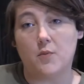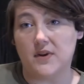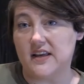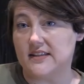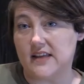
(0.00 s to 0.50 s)

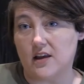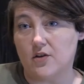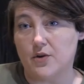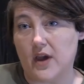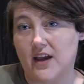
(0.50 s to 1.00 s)
opening a
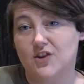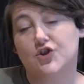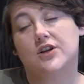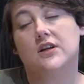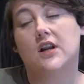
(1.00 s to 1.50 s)
second
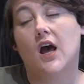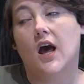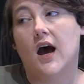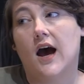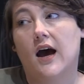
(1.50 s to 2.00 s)
location
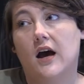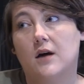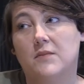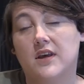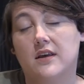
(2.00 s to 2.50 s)

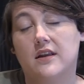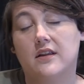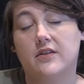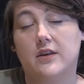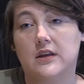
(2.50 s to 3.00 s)
um,
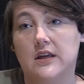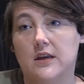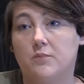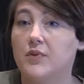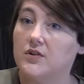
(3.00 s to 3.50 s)
in
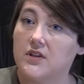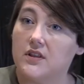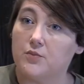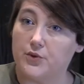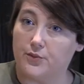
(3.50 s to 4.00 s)
the building
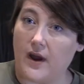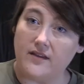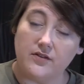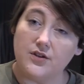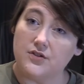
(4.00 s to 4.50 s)
that Blue
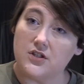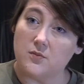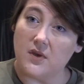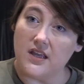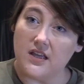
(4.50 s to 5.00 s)
Raven used
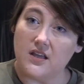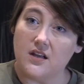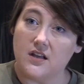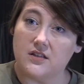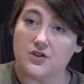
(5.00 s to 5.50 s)
to be
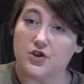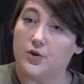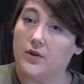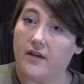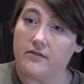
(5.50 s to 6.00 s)
in. It's
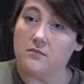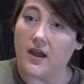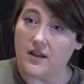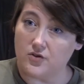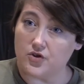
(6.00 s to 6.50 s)
211
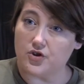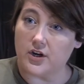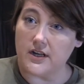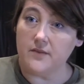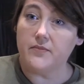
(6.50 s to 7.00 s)
Main Street.